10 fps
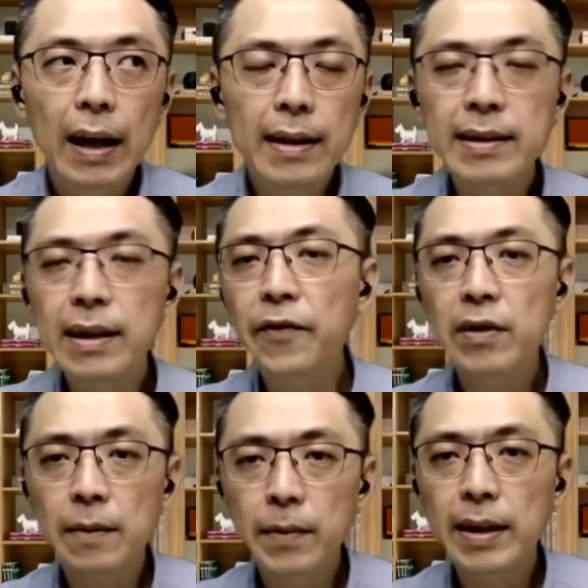let's say for
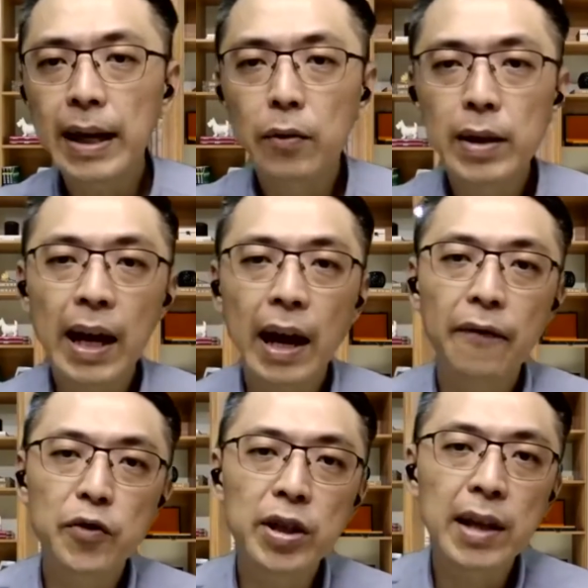example, they only
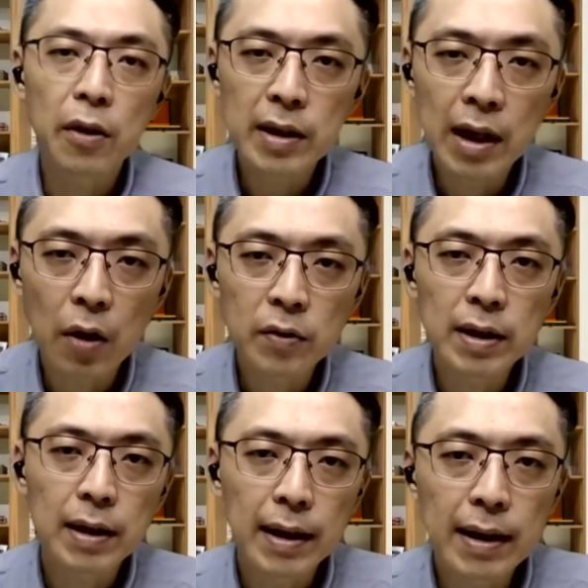have 3,000
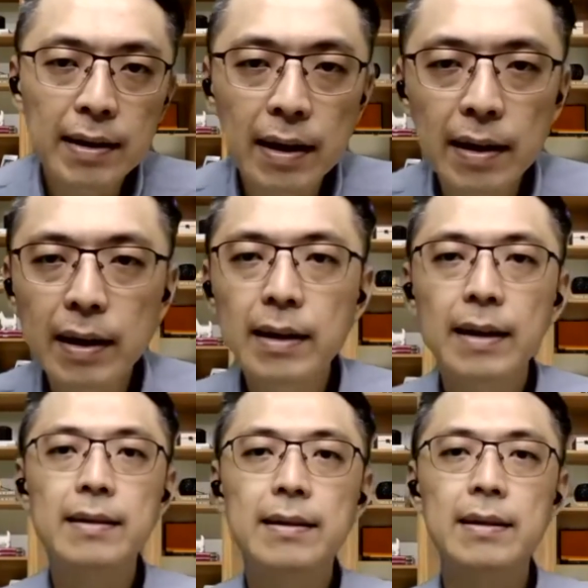housing, and then suddenly
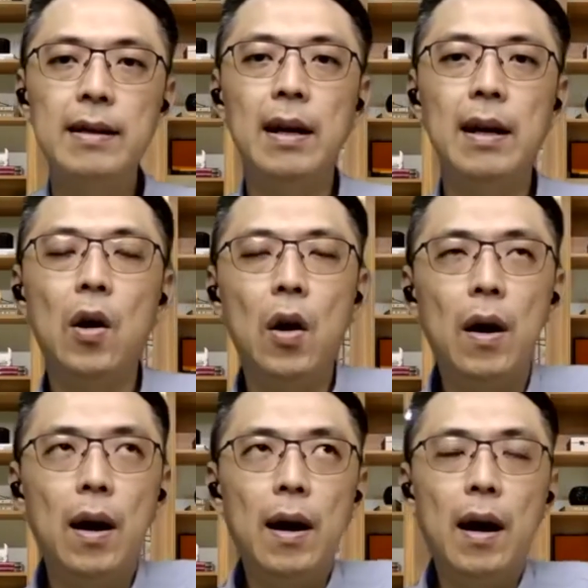there's
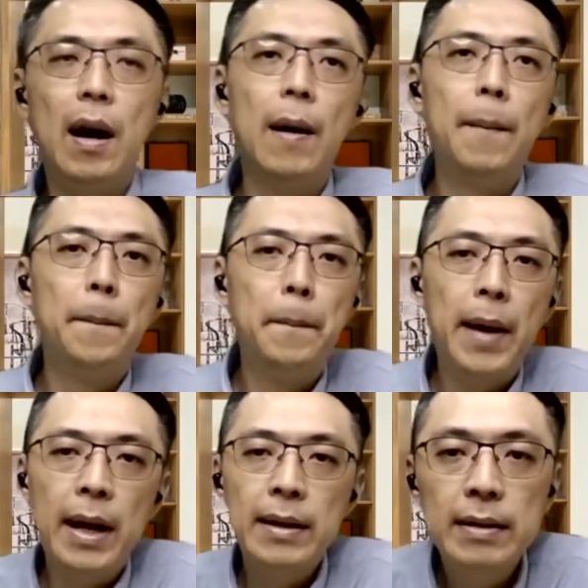a
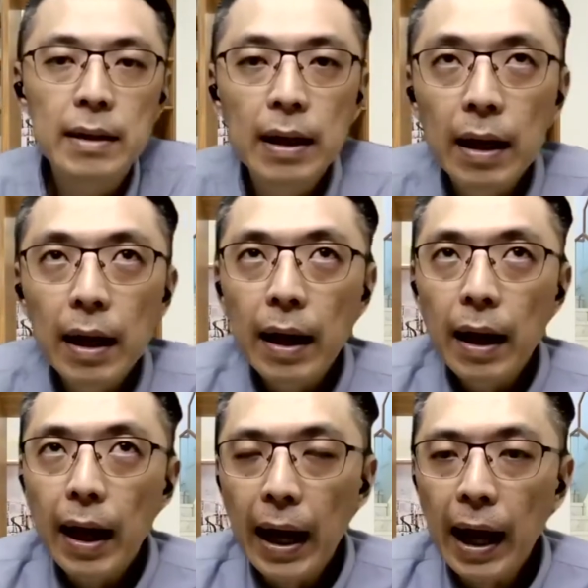mass
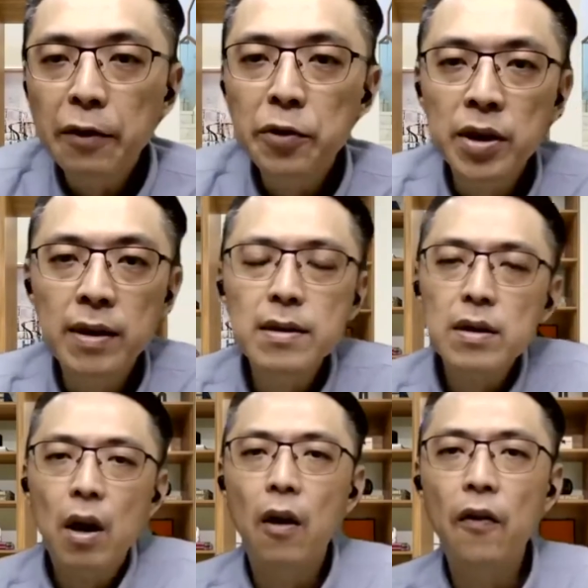entrance
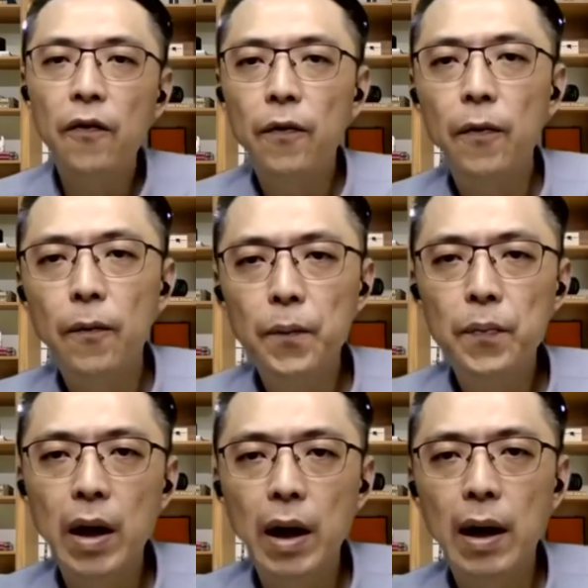of
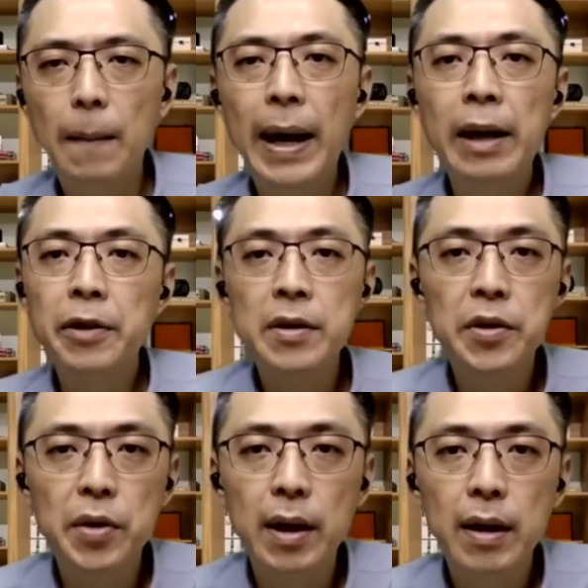
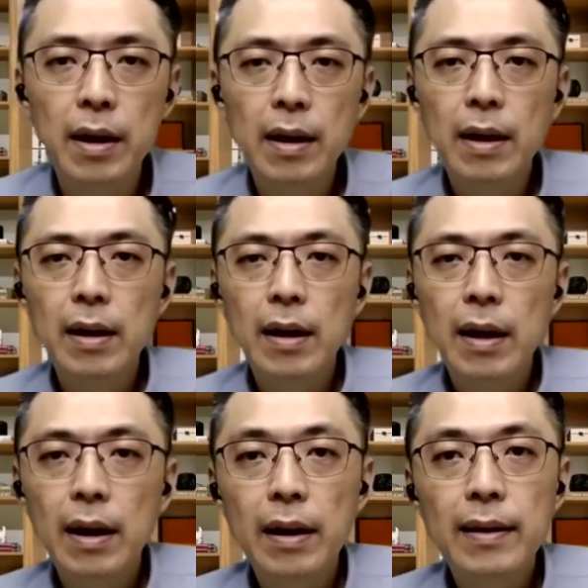migrants, right?
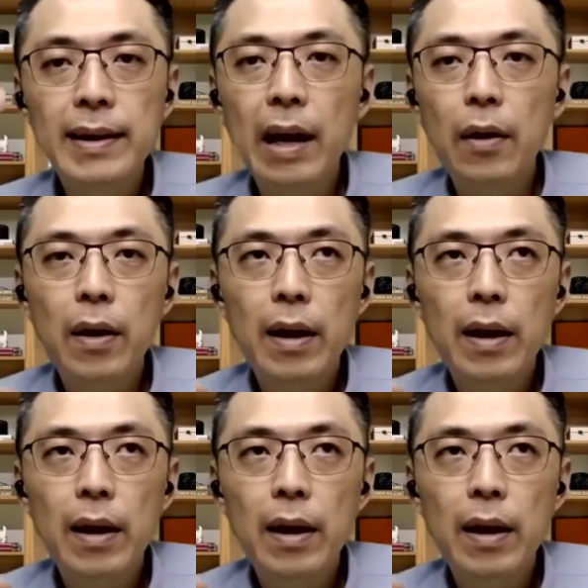That